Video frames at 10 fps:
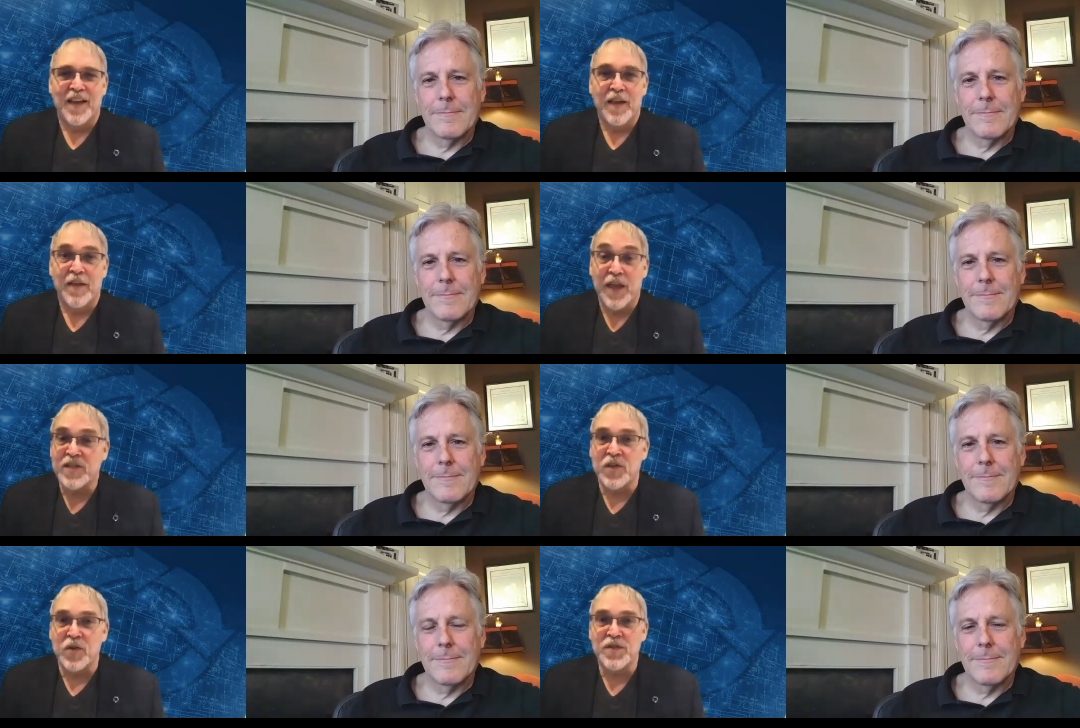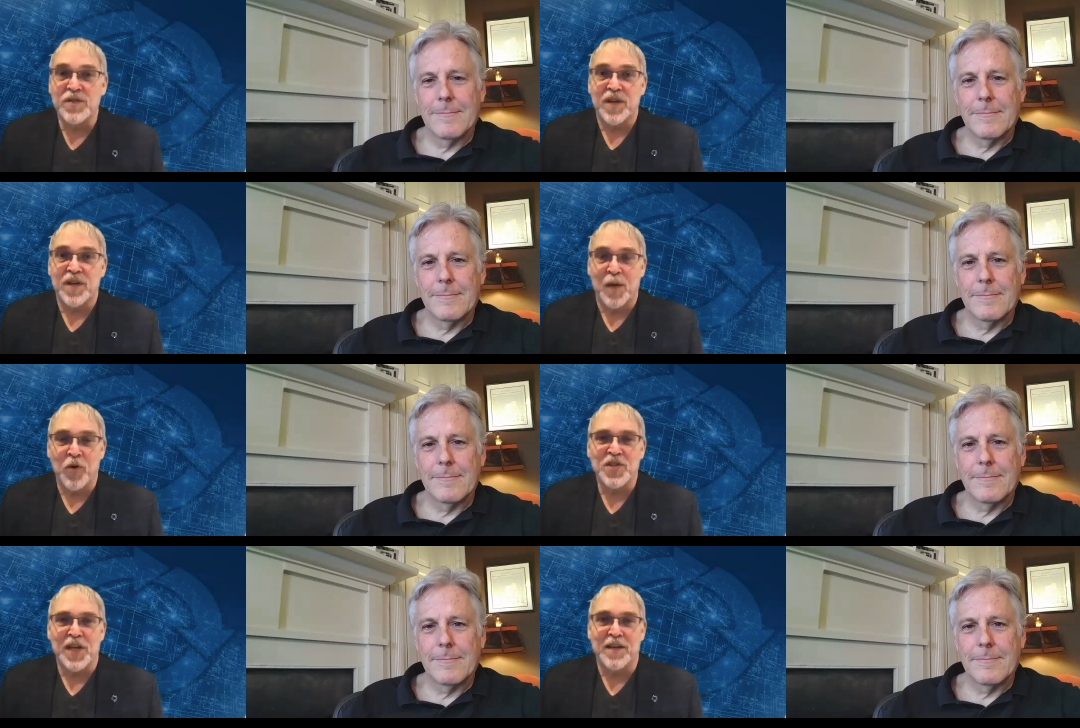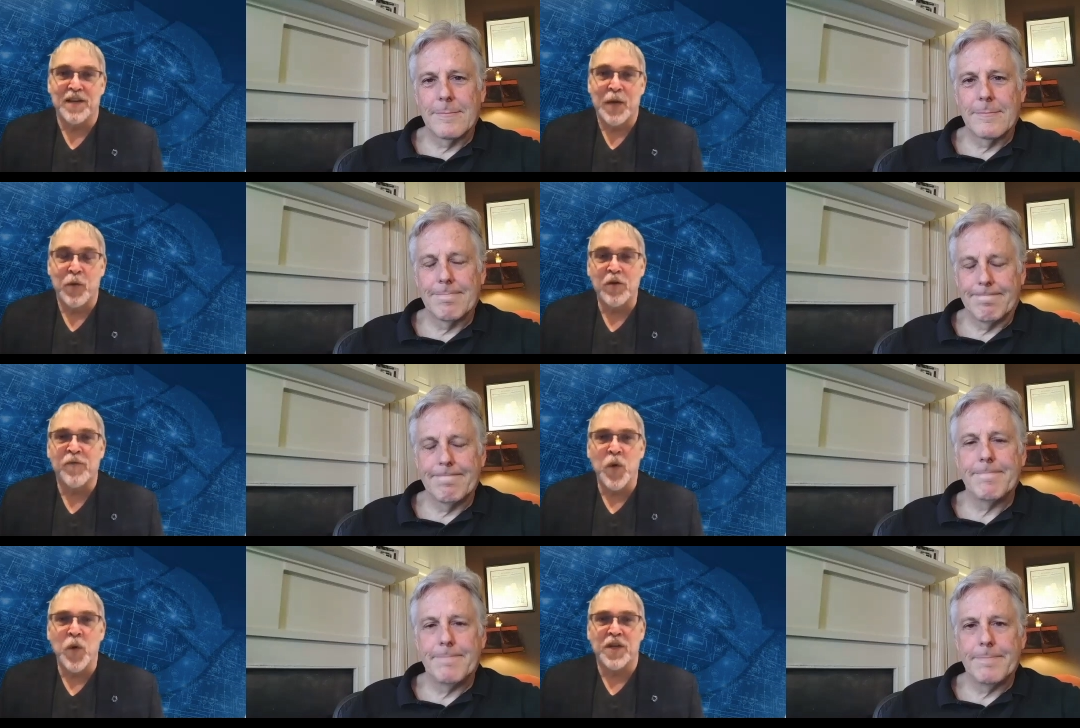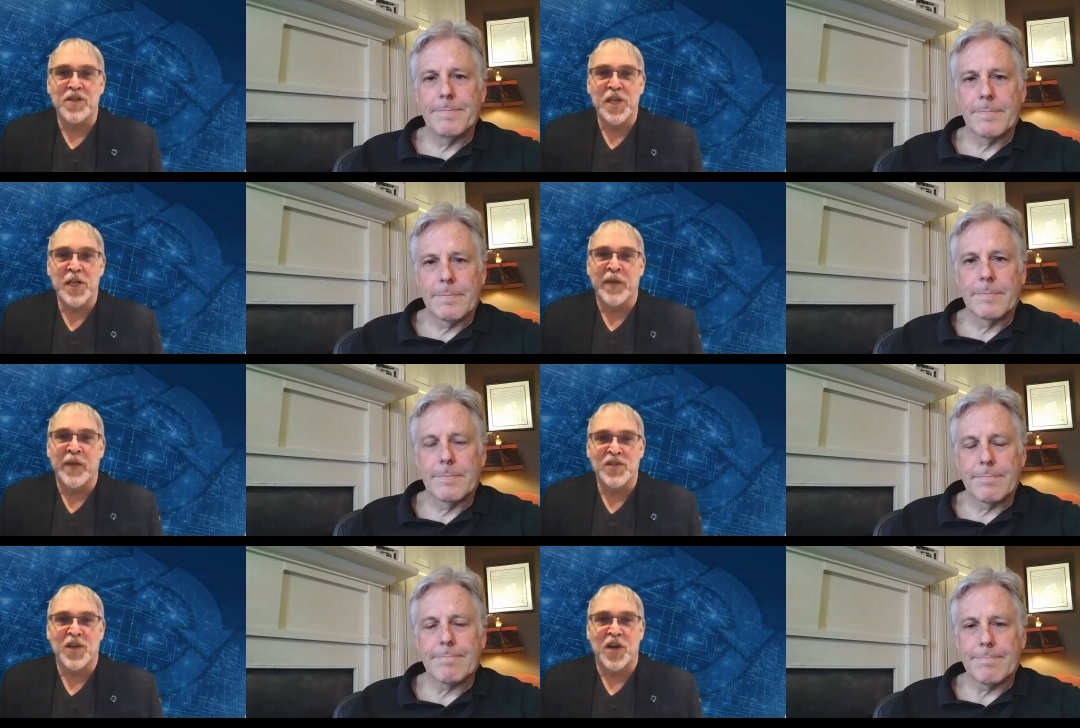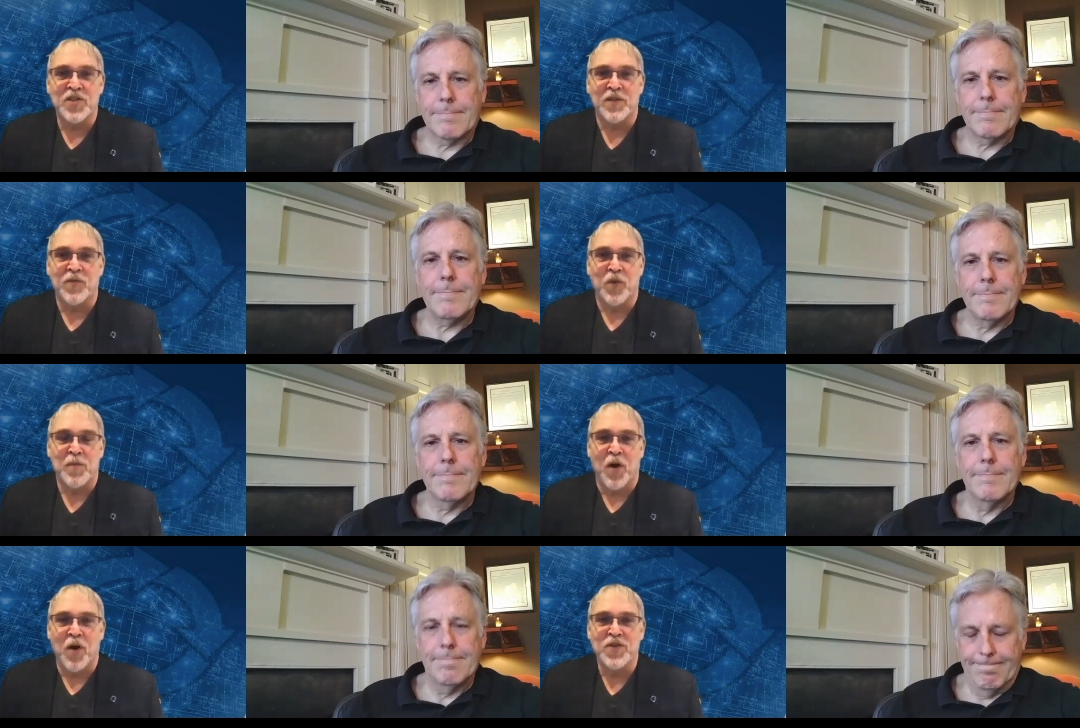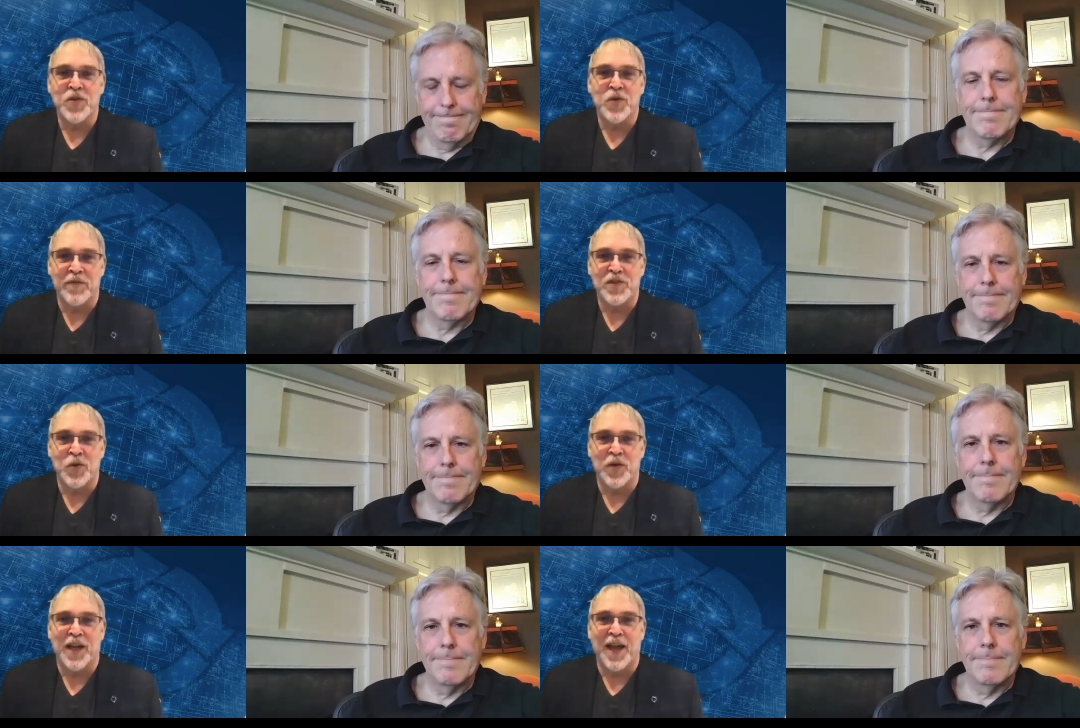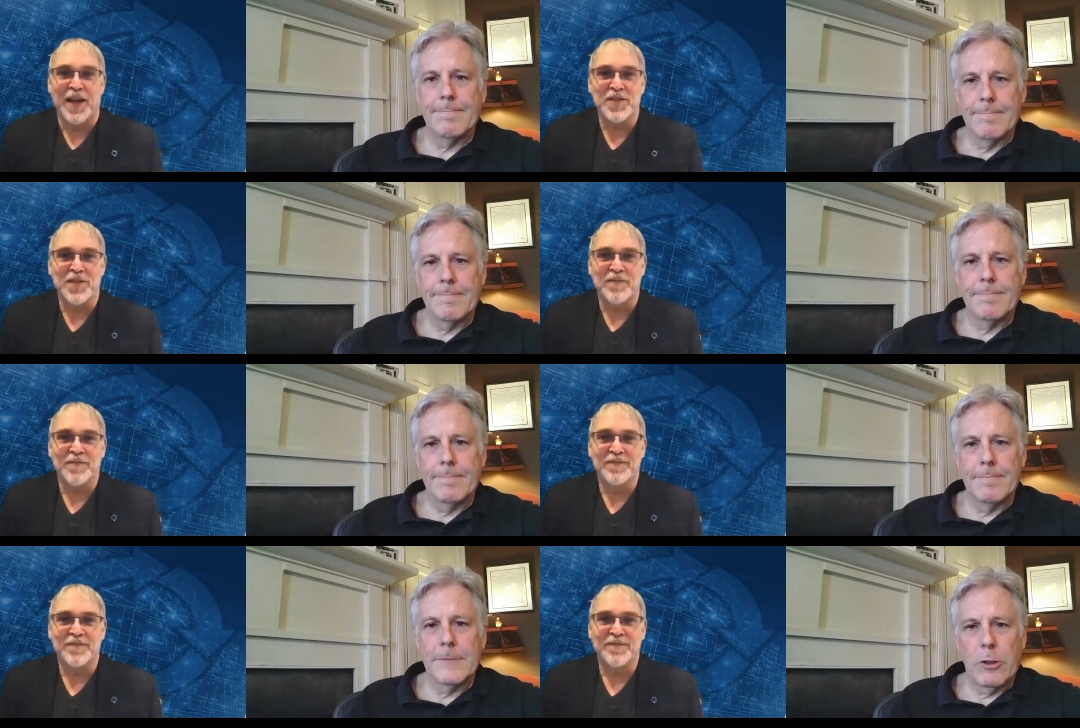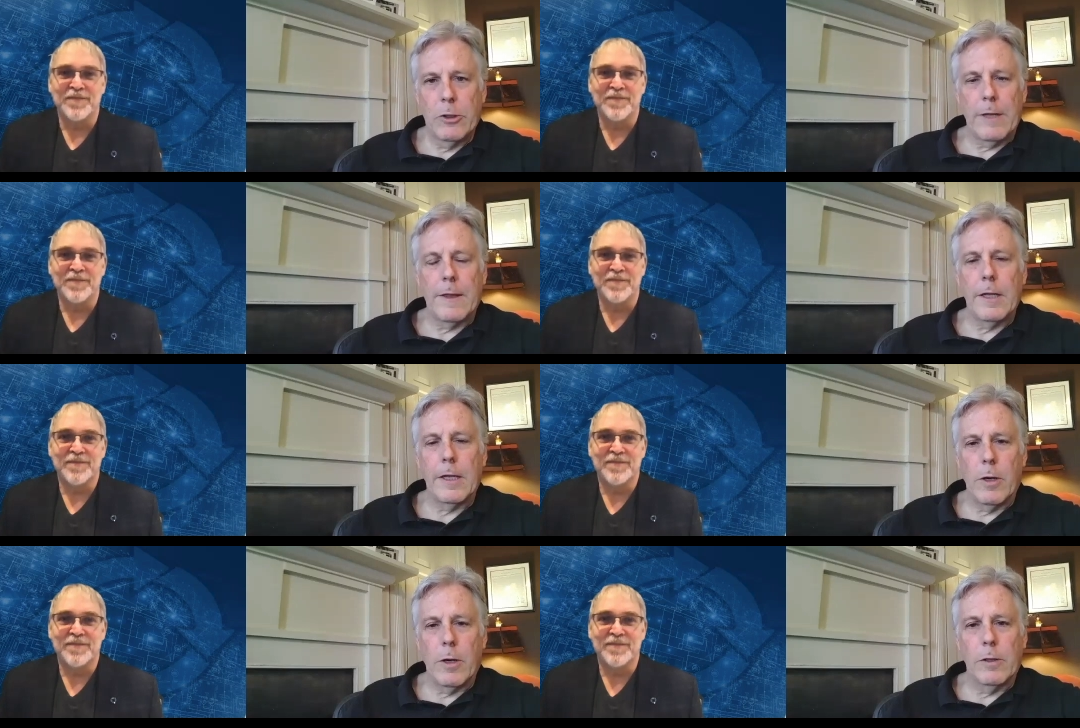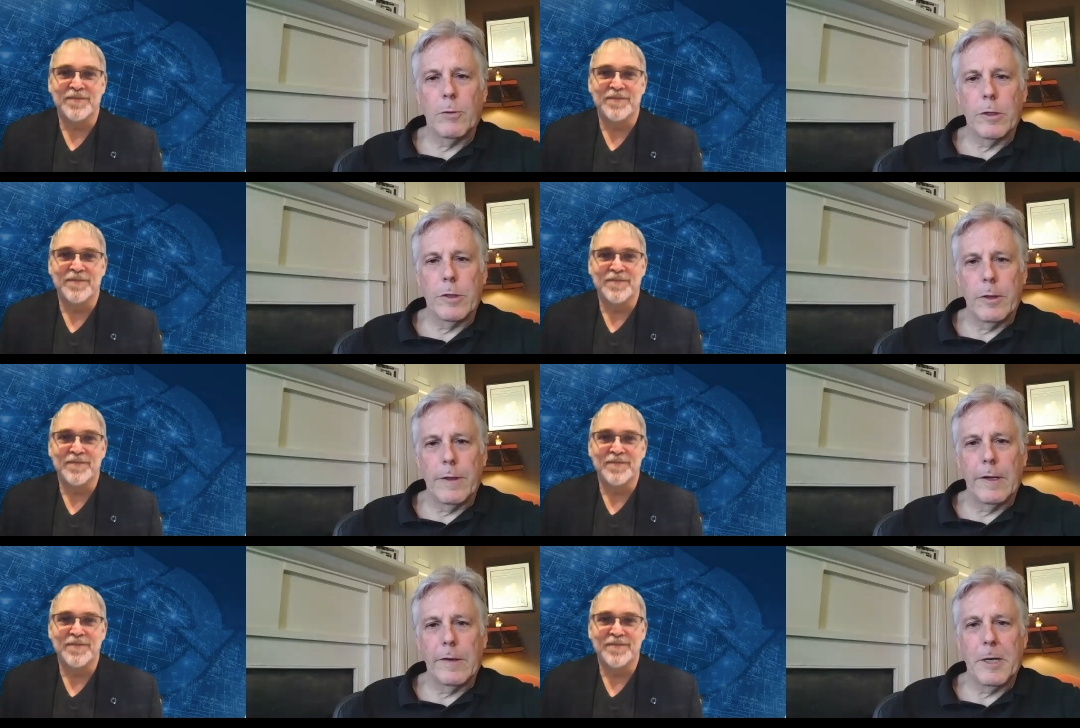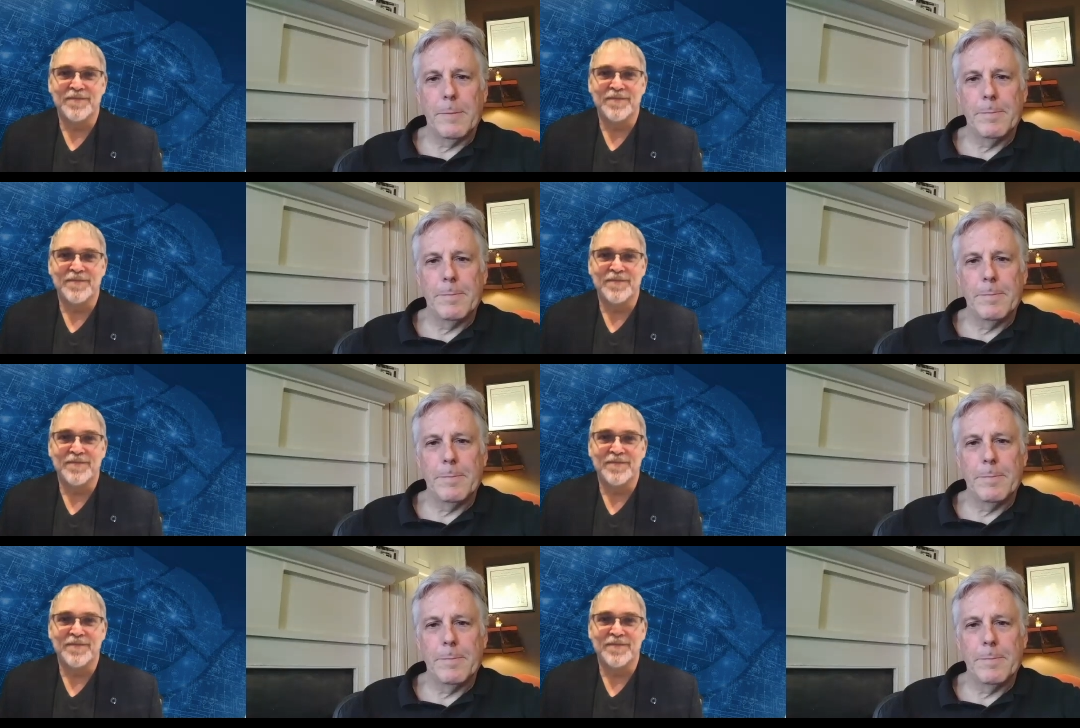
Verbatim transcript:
Speaker 1: Thanks, Lewis. I appreciate it, and we look forward to continuing the discussion with part 2 of this OODAcast.
Speaker 2: Great. Thank you. I look forward to it. Thanks, Bob.